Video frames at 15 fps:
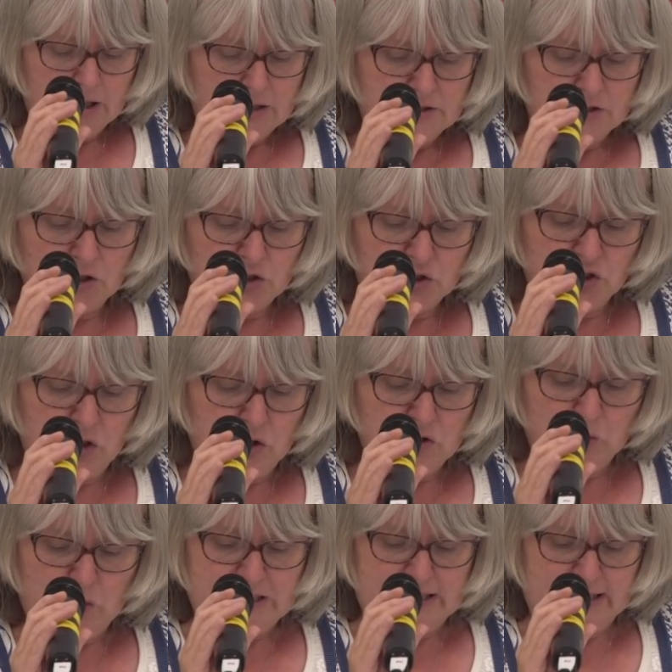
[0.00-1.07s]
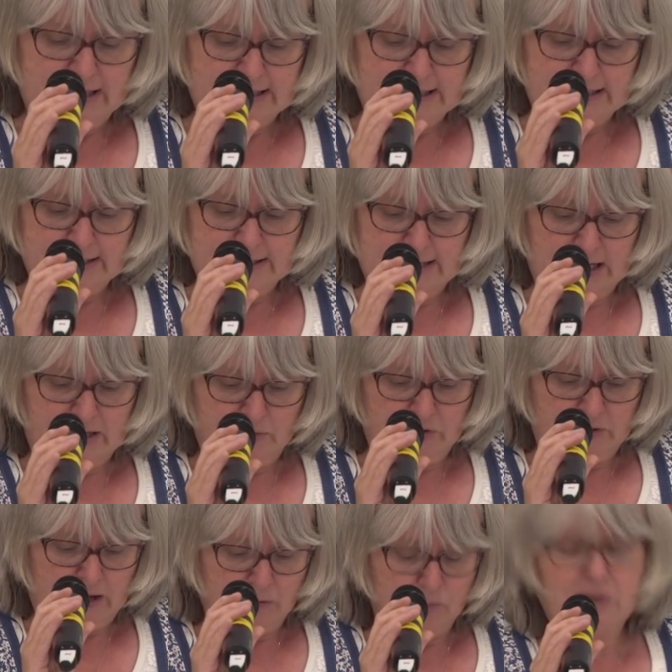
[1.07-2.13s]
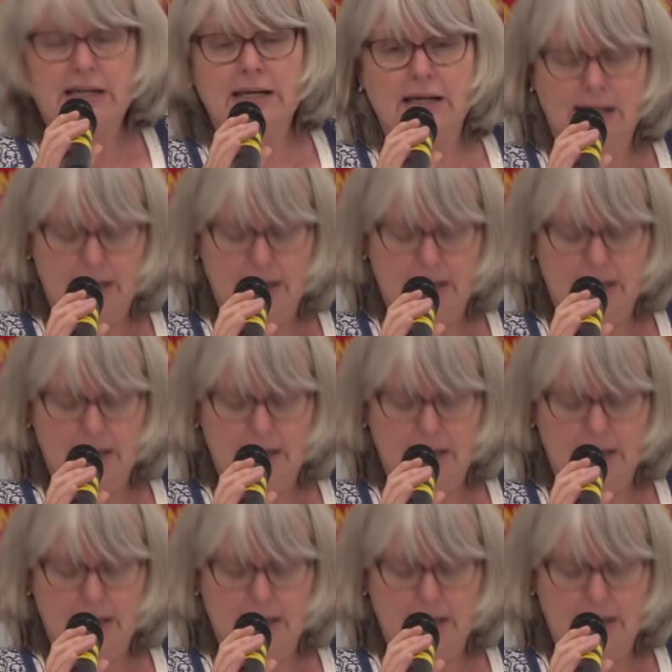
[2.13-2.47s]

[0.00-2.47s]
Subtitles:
So June 2018 statement that we